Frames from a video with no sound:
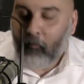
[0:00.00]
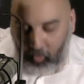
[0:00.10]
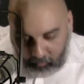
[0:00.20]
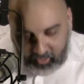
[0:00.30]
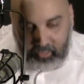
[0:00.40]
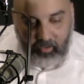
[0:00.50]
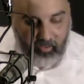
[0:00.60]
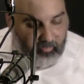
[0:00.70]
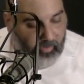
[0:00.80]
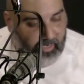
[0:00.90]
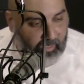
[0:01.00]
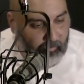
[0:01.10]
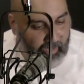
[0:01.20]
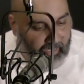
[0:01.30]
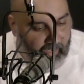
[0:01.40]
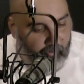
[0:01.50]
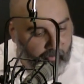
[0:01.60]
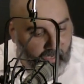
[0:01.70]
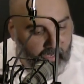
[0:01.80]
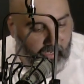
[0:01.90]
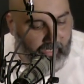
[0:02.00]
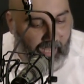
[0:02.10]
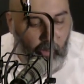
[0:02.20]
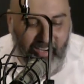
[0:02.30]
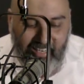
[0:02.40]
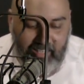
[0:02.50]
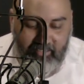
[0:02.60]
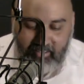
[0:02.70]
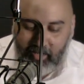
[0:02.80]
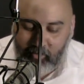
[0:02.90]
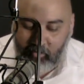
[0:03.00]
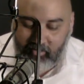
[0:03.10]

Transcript: Permanent cosmetic makeup, Laura E. Santos.